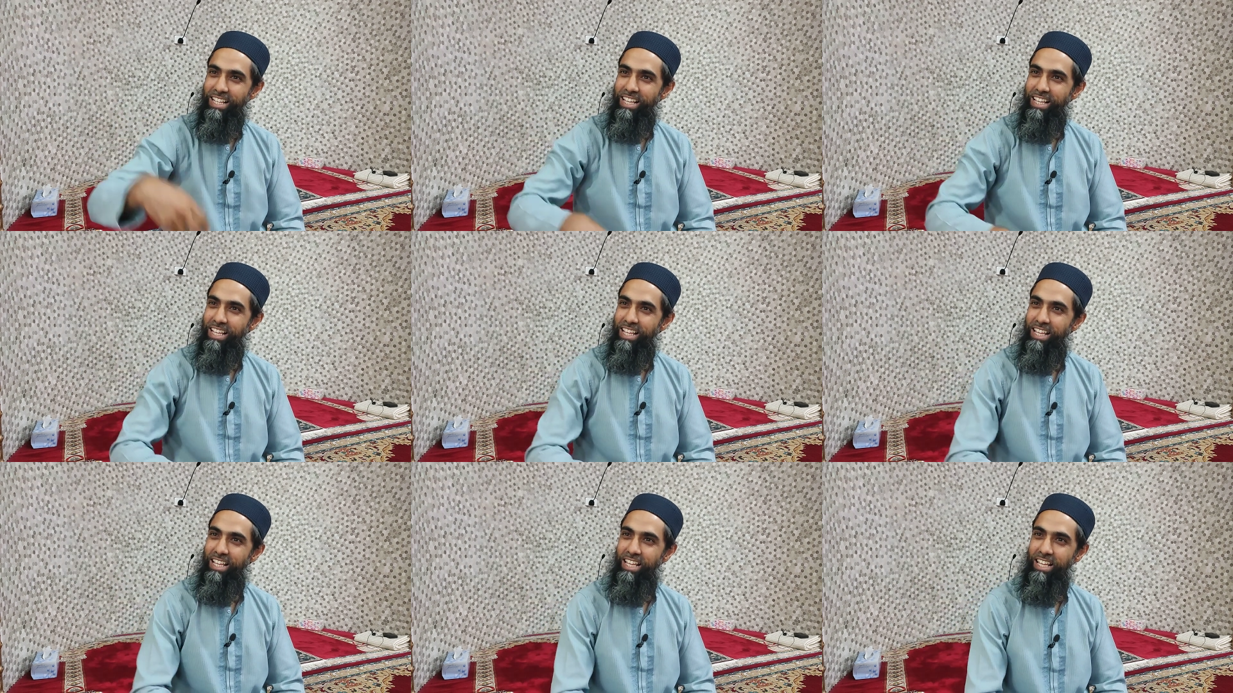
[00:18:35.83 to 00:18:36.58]

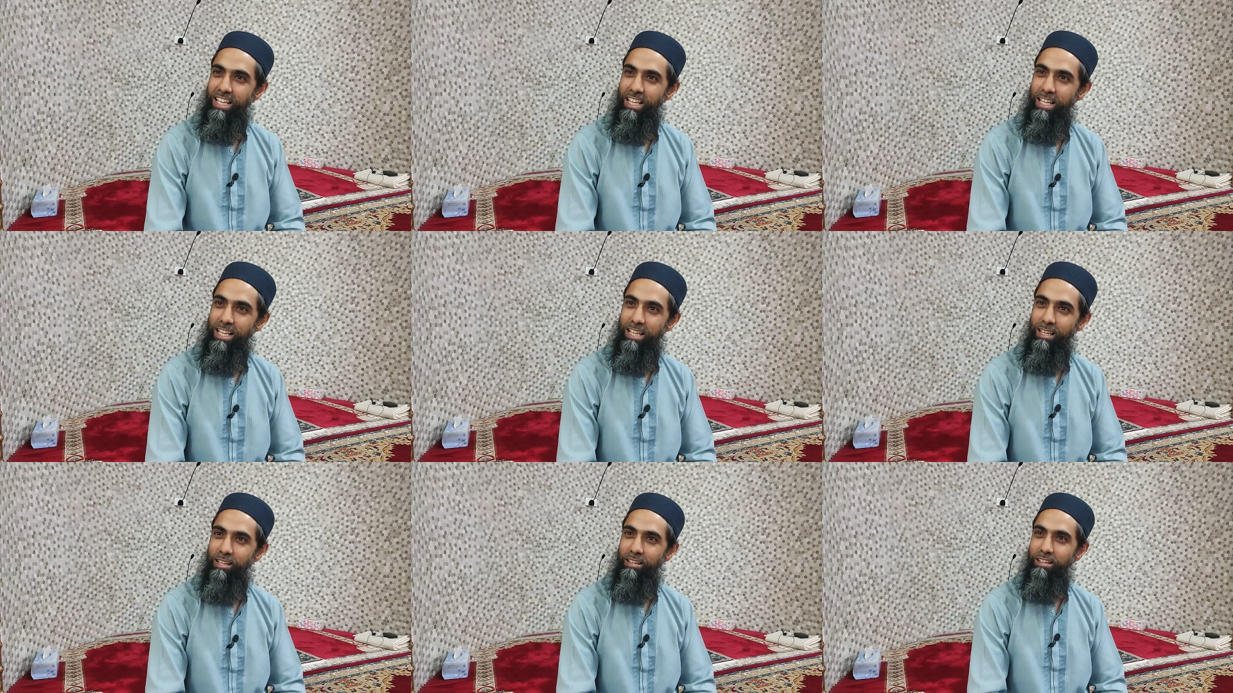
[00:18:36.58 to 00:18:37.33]

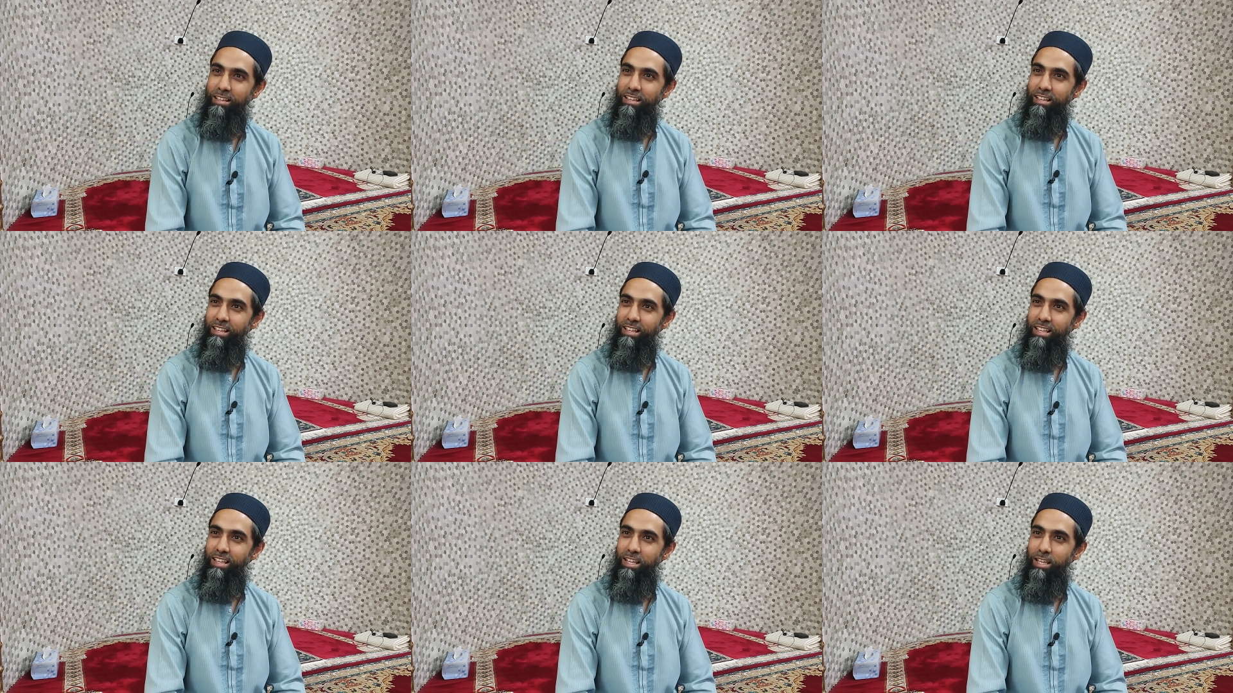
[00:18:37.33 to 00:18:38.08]

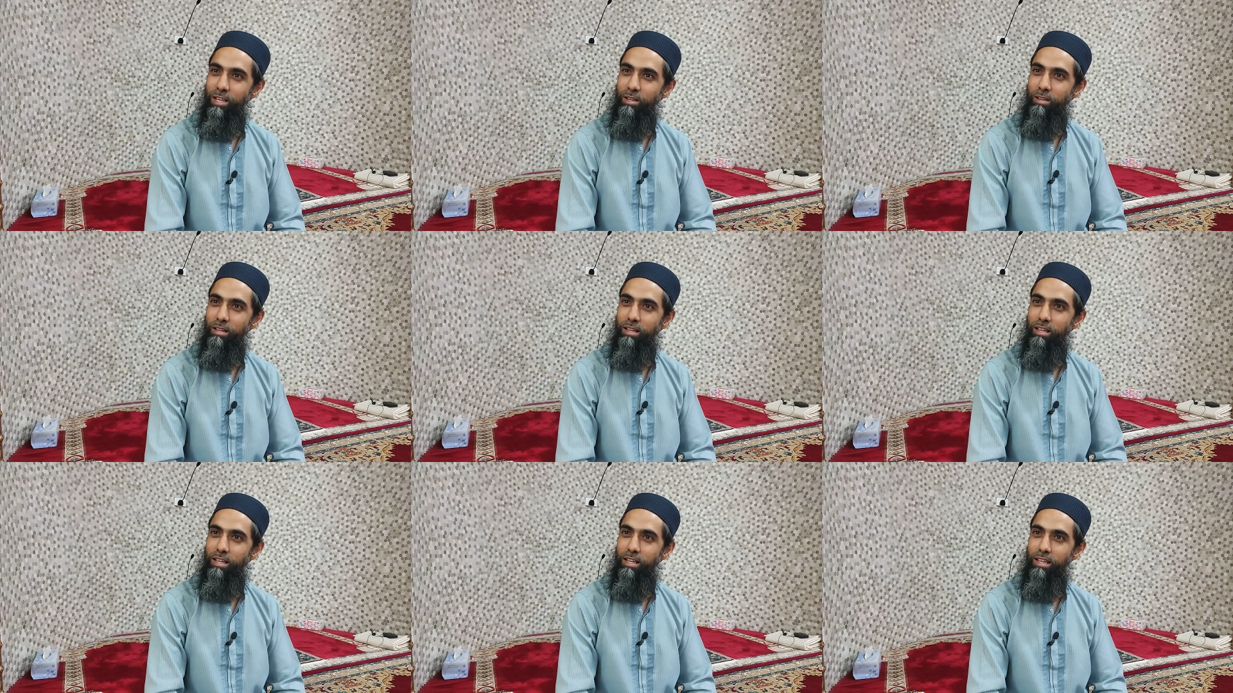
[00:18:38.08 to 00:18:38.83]

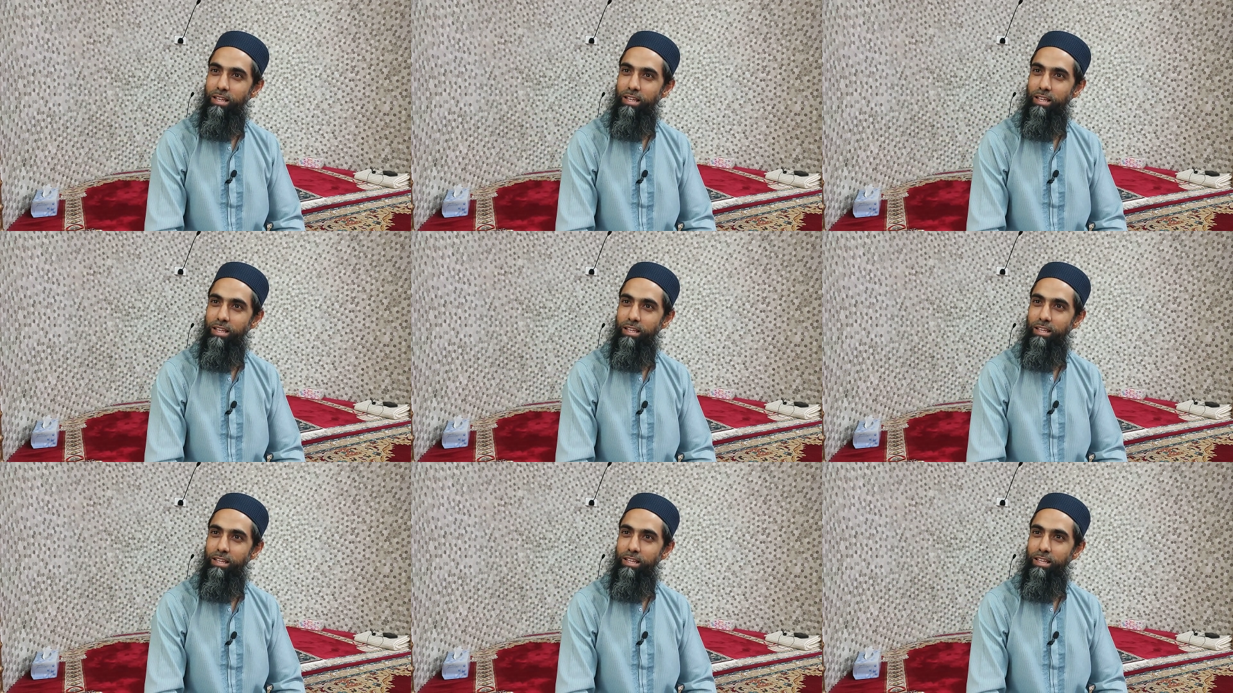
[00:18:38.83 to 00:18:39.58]

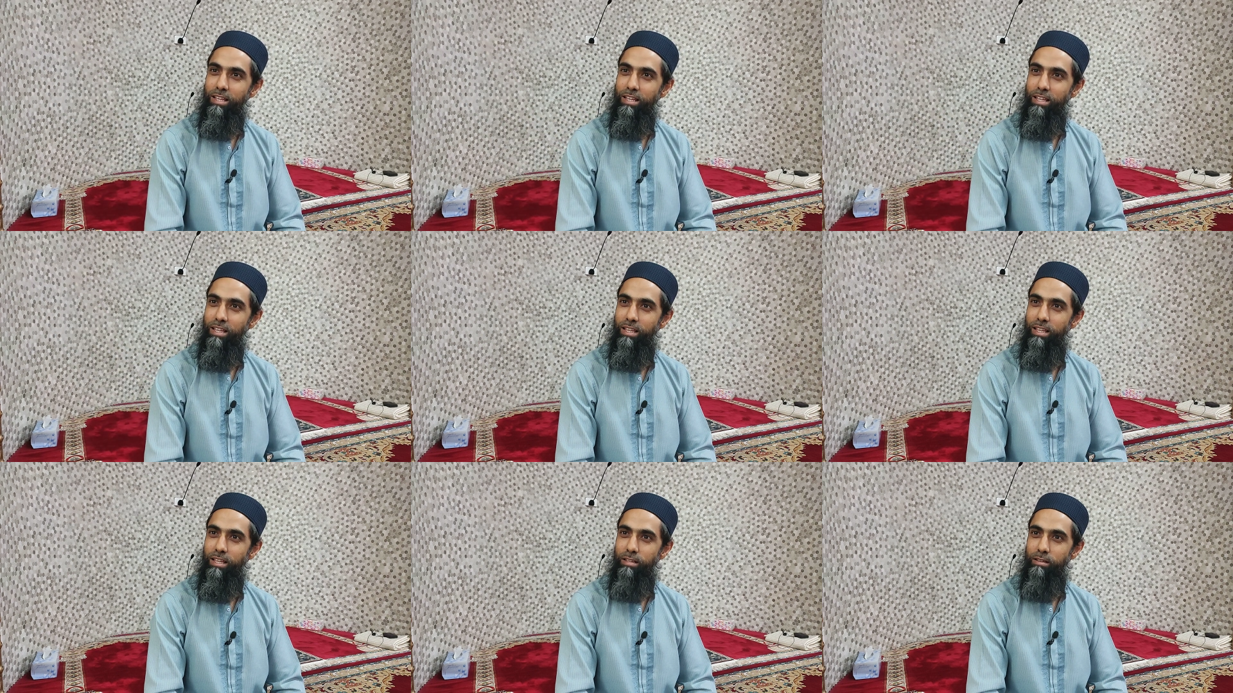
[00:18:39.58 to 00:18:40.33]

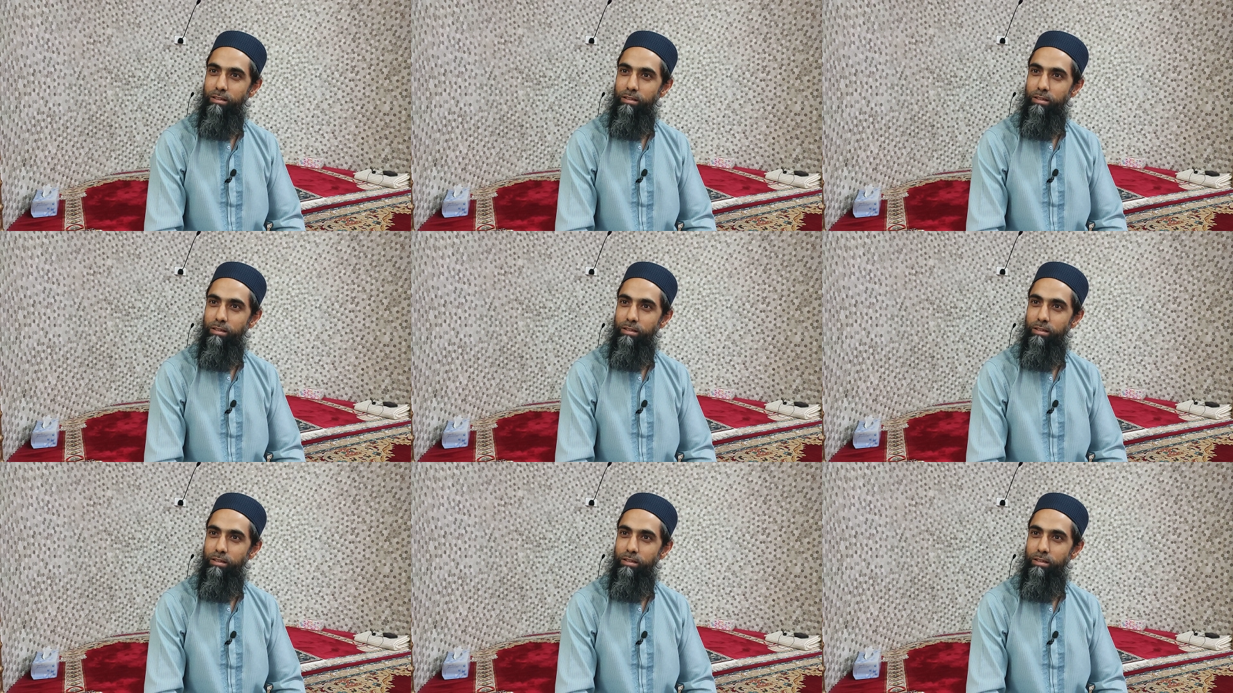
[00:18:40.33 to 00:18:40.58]
(no one is talking)